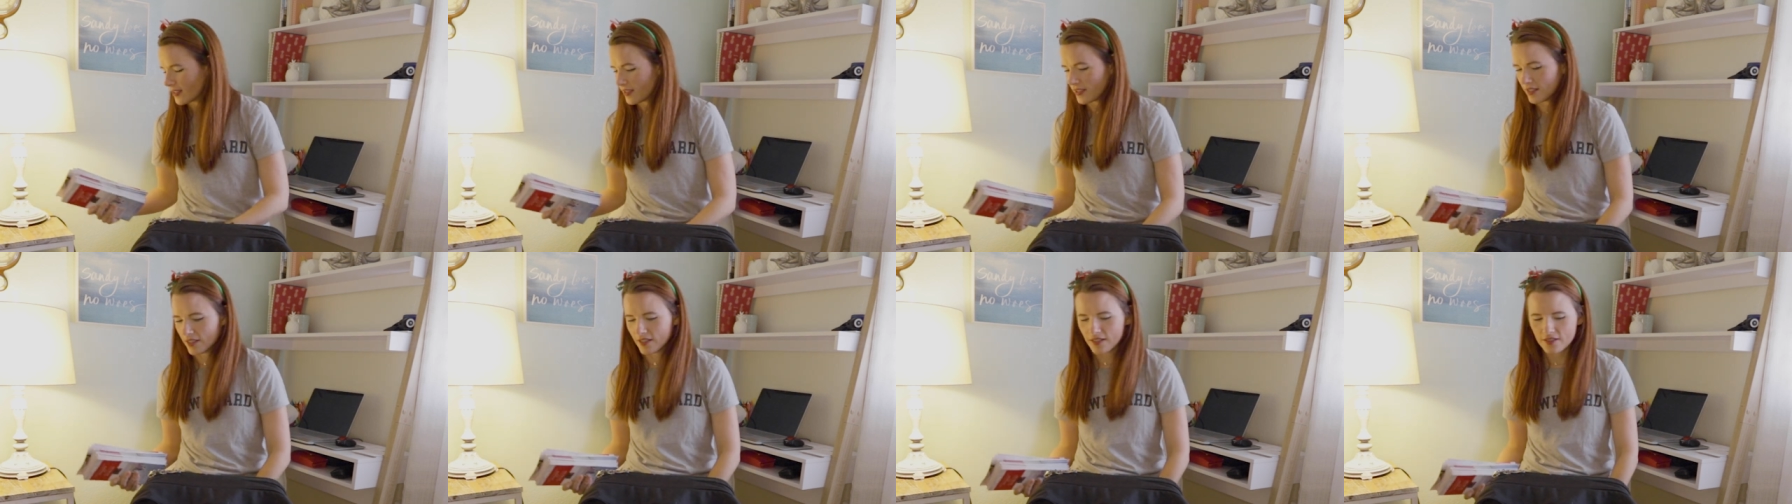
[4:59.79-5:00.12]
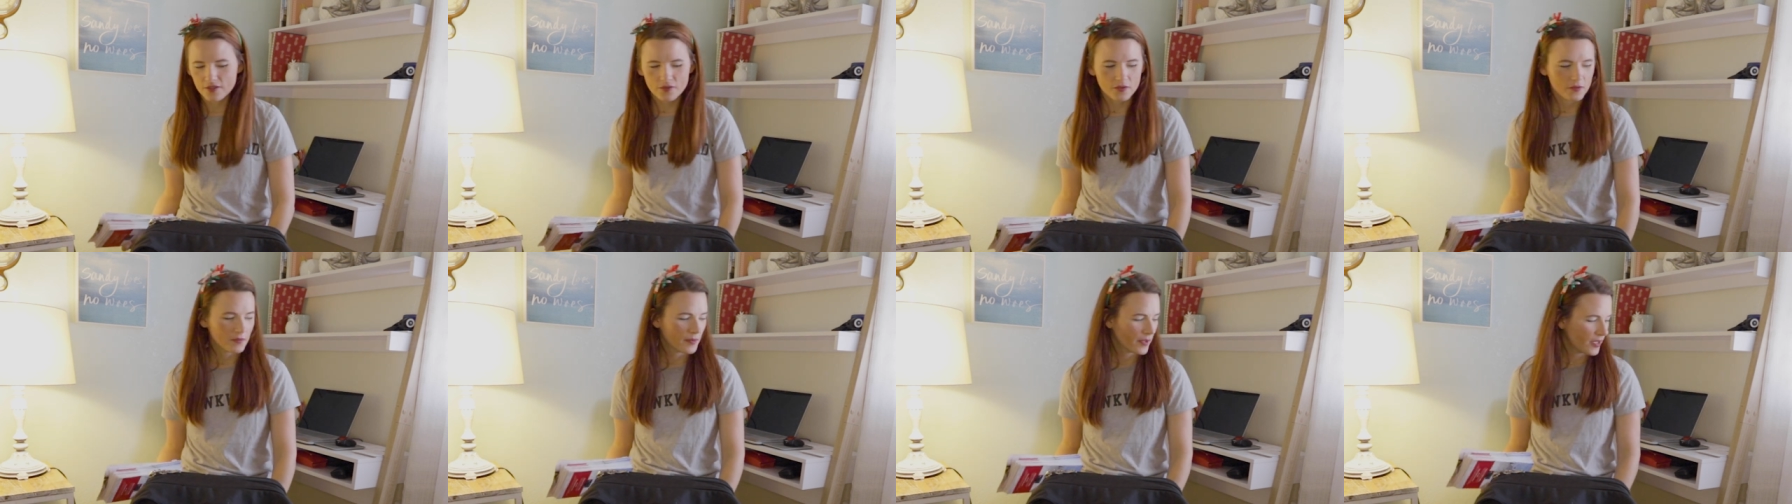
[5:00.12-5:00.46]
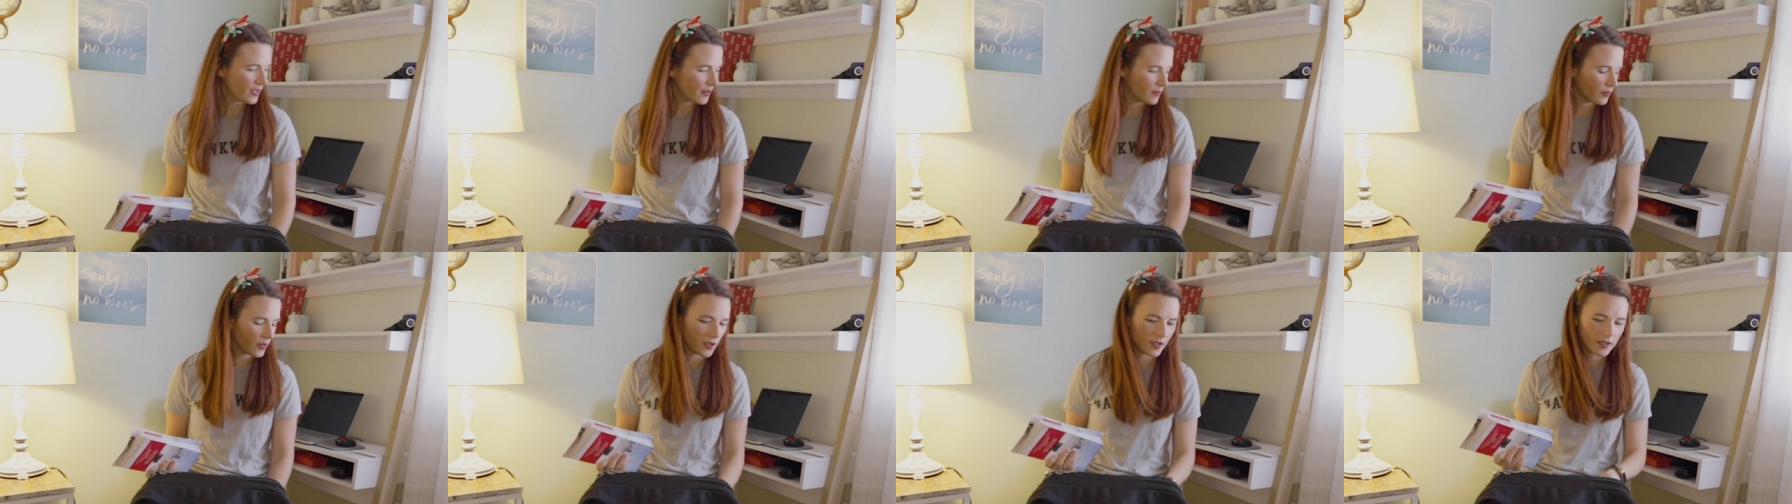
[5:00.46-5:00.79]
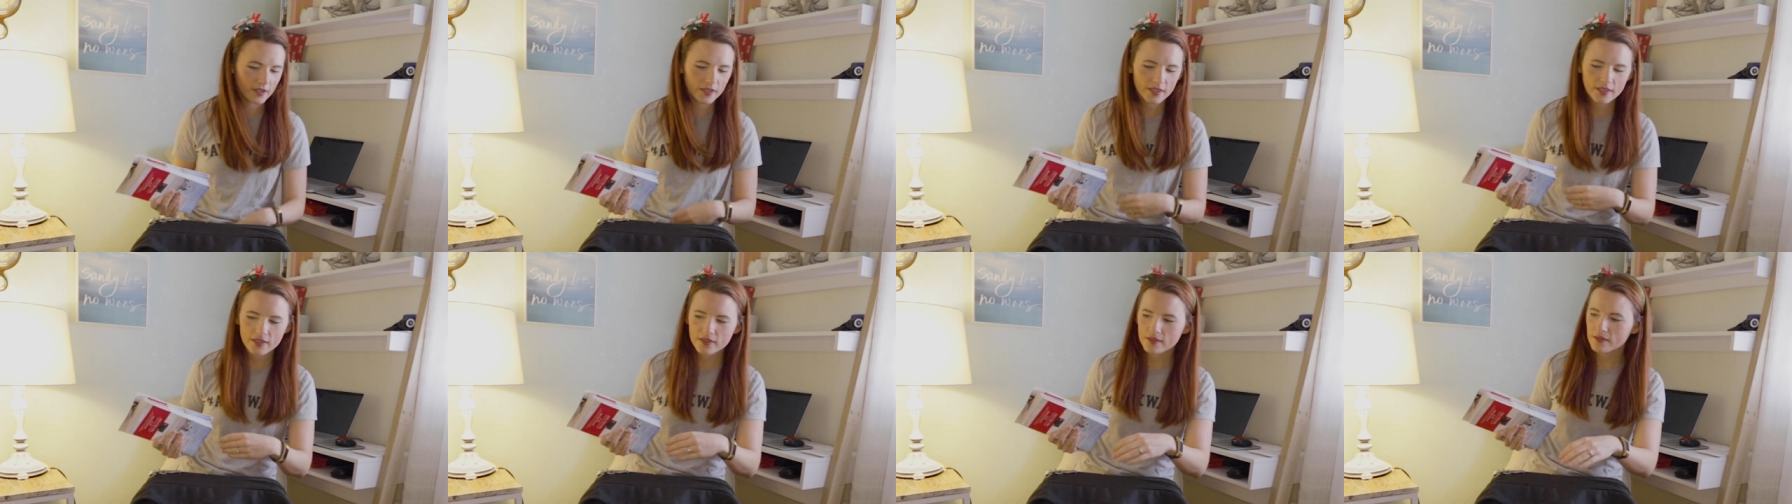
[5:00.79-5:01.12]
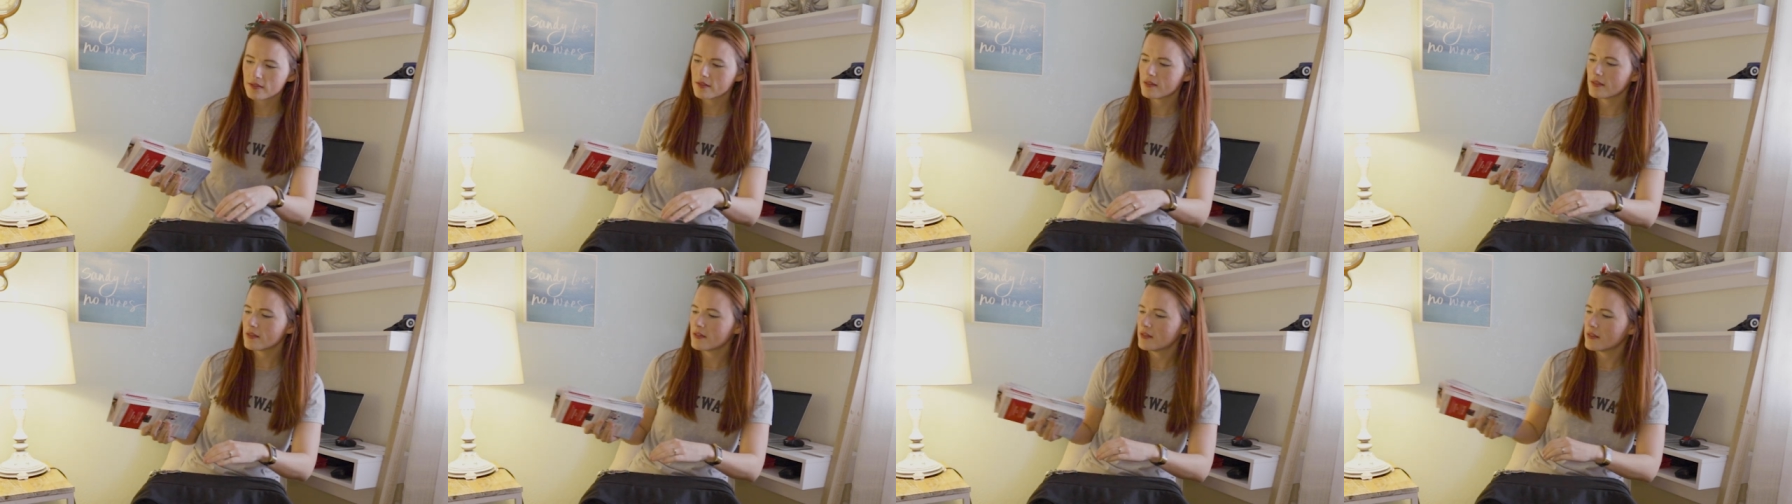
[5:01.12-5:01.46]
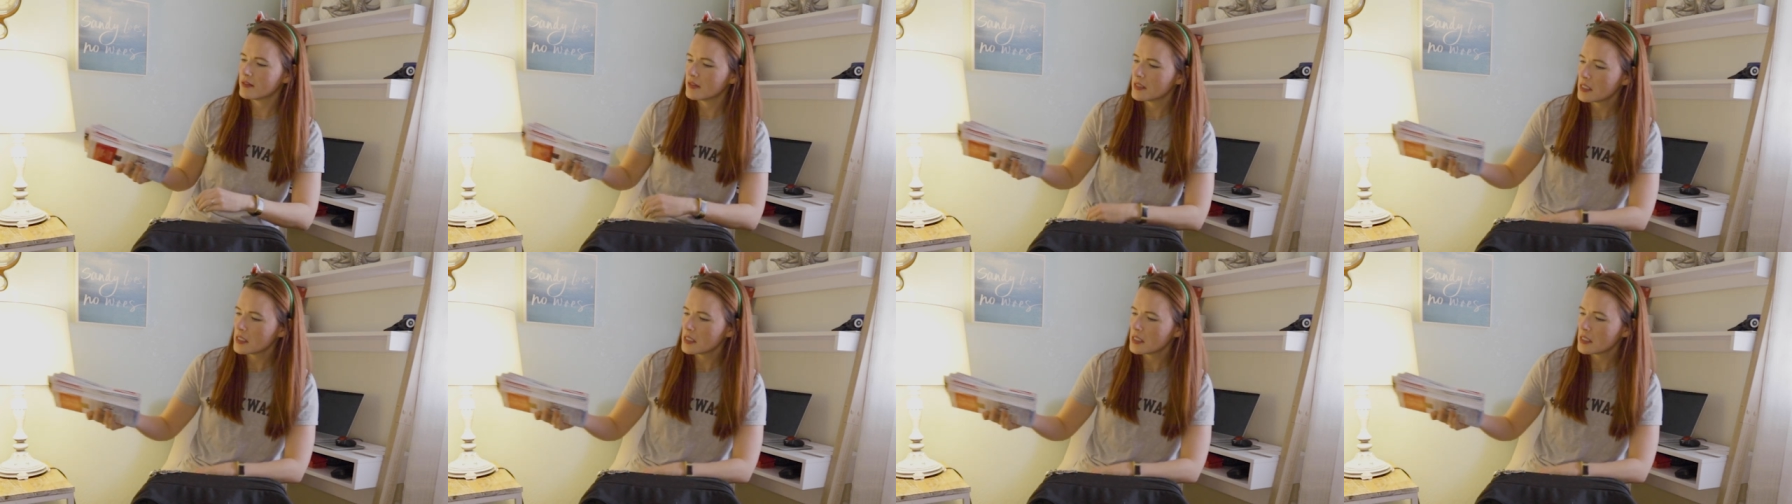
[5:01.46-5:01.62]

Gosh, where am I going to put all these?